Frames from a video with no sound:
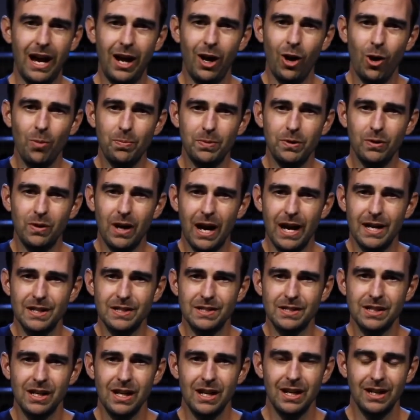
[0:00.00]
I hope you
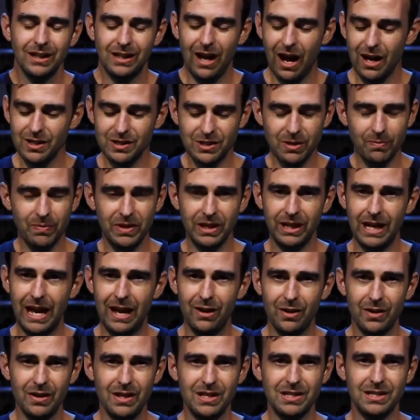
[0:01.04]
guys got something
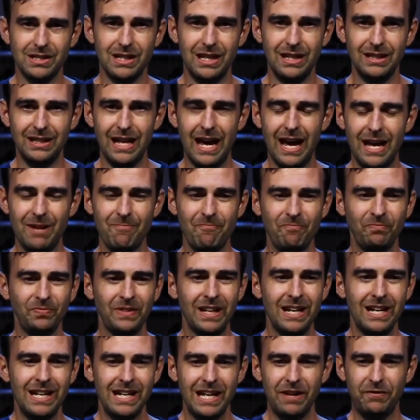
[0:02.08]
out of this and that
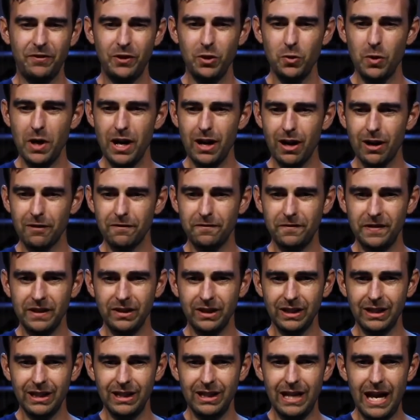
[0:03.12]
if you are
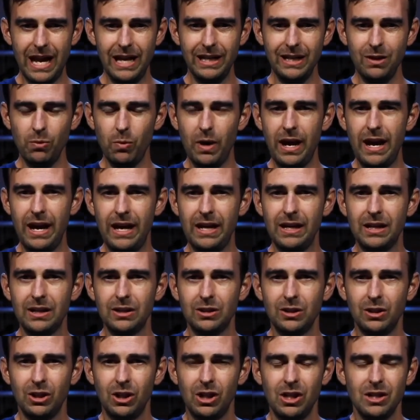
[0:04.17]
feeling in any way
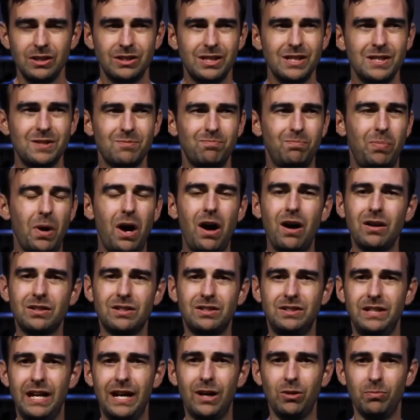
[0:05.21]
just
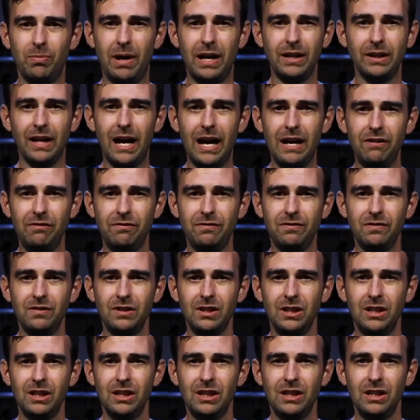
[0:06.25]
bogged down by life
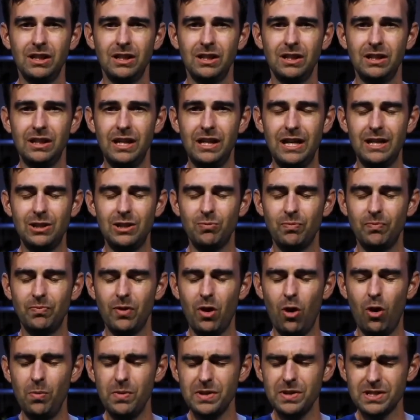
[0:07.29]
and
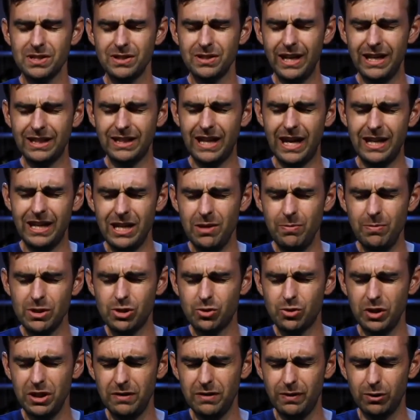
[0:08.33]
almost like that
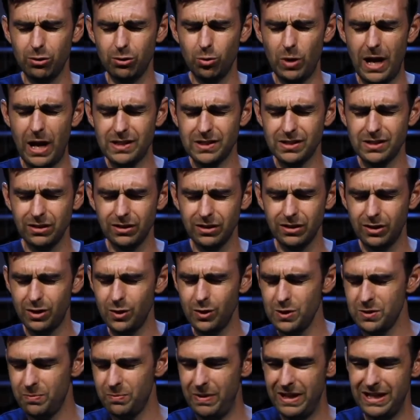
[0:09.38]
imagery of a wrestler
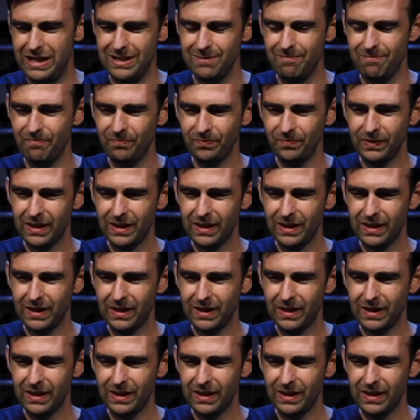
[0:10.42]
who's been